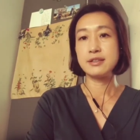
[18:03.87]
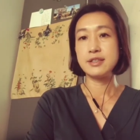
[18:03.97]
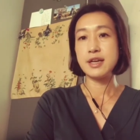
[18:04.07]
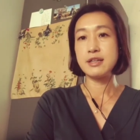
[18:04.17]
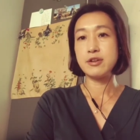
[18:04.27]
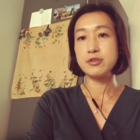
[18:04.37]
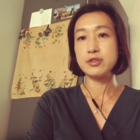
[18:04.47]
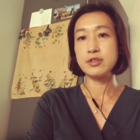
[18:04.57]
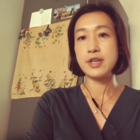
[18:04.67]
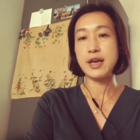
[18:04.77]
They
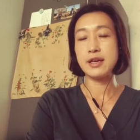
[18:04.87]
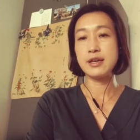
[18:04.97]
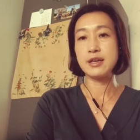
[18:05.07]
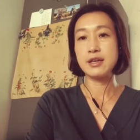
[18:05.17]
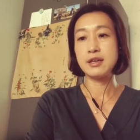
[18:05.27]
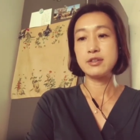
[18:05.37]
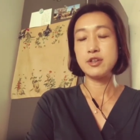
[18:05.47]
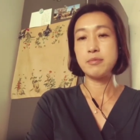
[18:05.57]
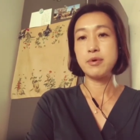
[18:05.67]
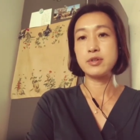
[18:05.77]
lost today,
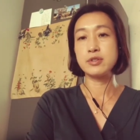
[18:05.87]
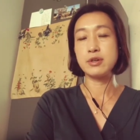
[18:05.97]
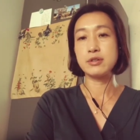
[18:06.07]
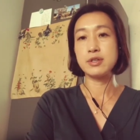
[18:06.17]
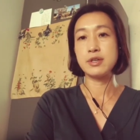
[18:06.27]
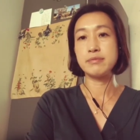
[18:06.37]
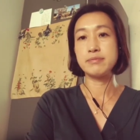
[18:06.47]
the boy told him.